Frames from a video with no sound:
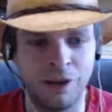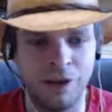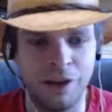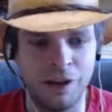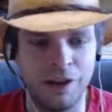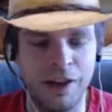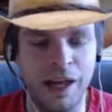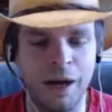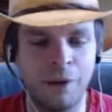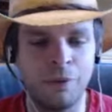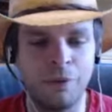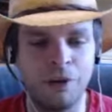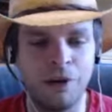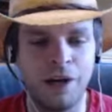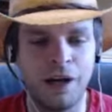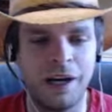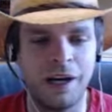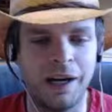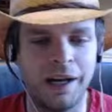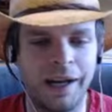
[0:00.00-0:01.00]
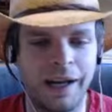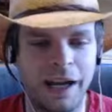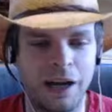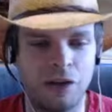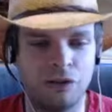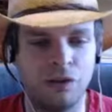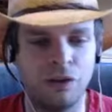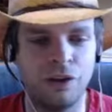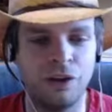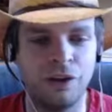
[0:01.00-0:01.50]
That one, I
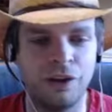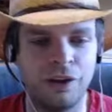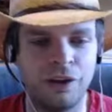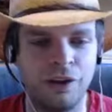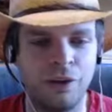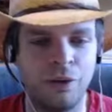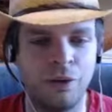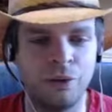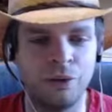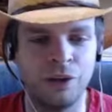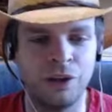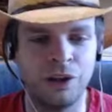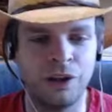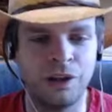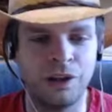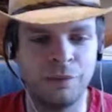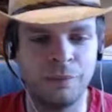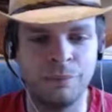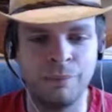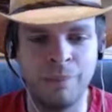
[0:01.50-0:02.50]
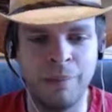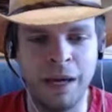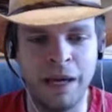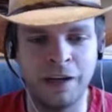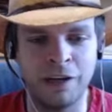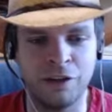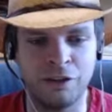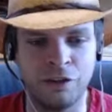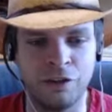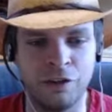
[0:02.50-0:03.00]
actually only made
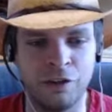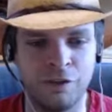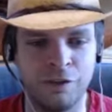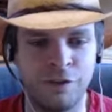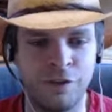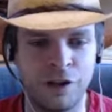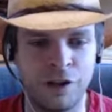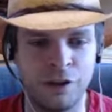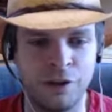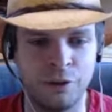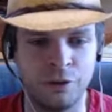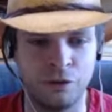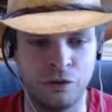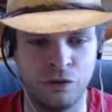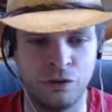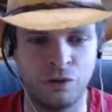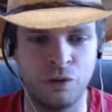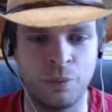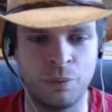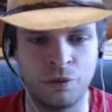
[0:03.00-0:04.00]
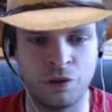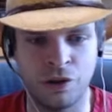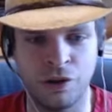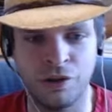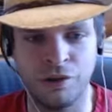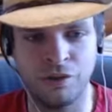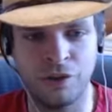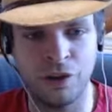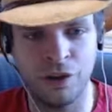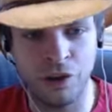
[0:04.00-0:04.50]
it to the video description
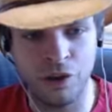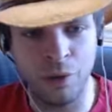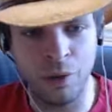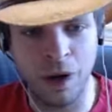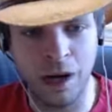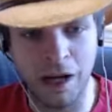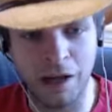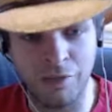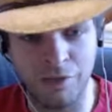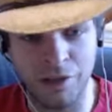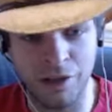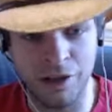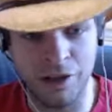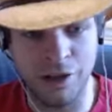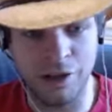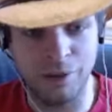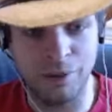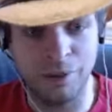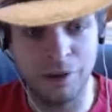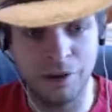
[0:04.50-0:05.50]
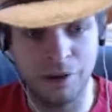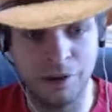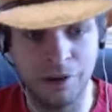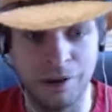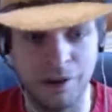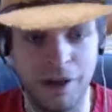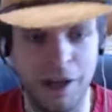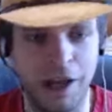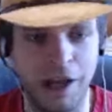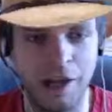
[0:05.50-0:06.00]
of the UI video,
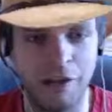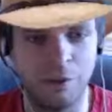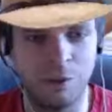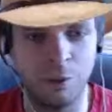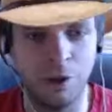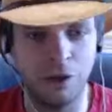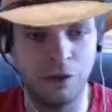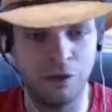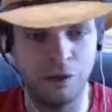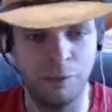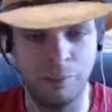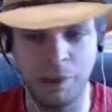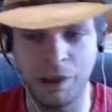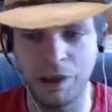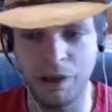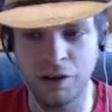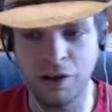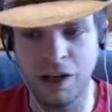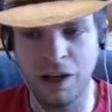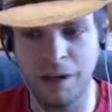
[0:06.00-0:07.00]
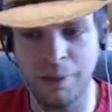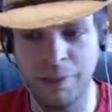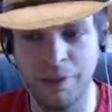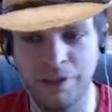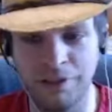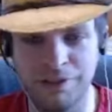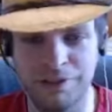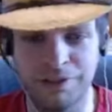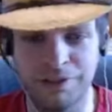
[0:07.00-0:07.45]
as well as the pinned comment.